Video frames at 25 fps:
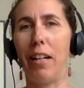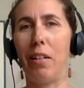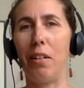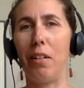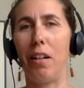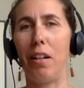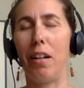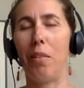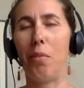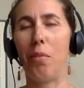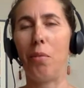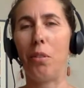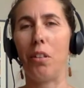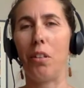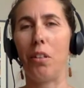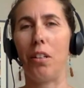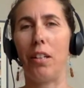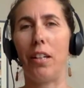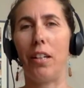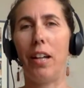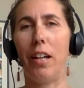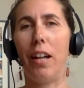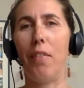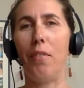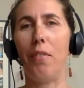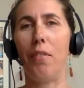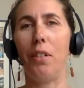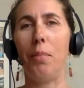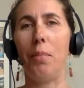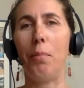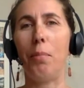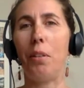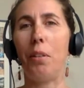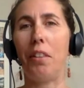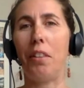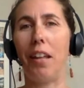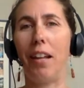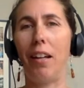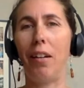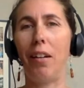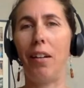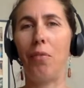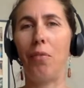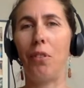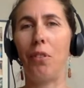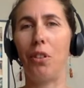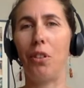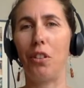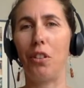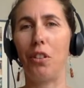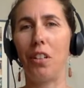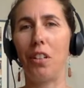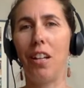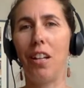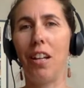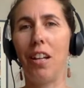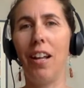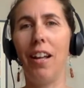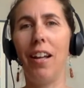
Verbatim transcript: I really have him to thank for